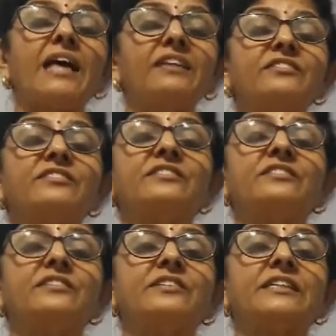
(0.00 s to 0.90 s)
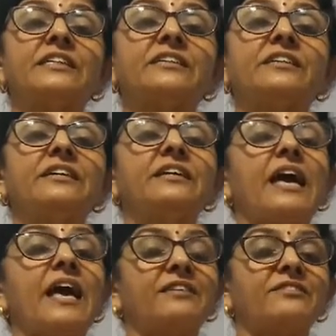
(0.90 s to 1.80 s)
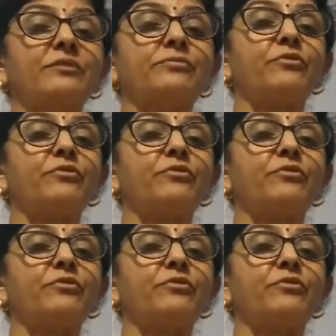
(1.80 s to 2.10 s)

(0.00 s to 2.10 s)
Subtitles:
as uncertain as